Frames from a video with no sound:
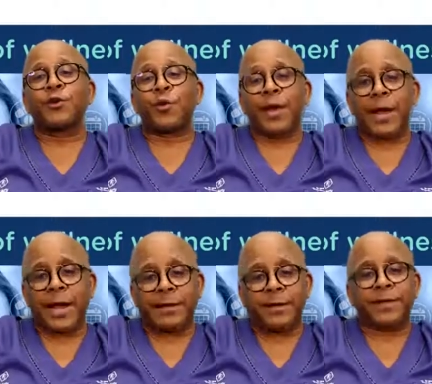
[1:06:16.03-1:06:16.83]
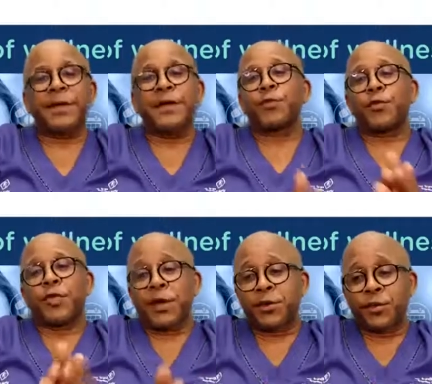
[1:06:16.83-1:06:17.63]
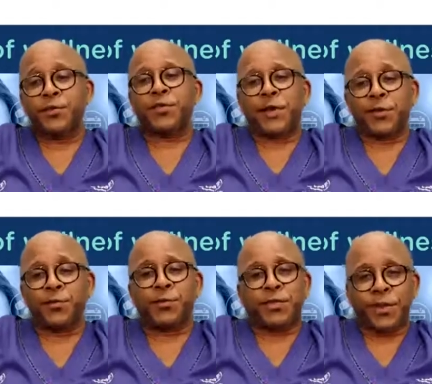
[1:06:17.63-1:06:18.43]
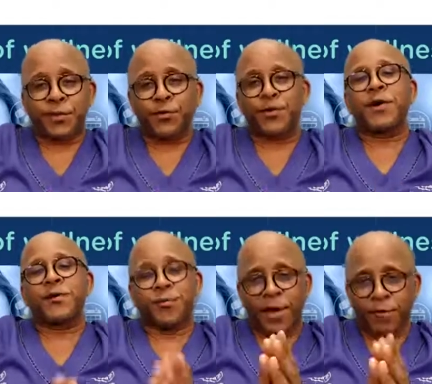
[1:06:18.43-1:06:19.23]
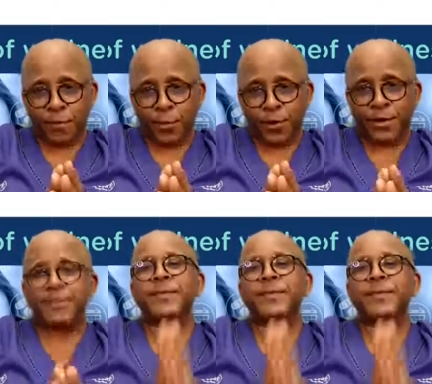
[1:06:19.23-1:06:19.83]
to enlighten us. So thank you to everybody.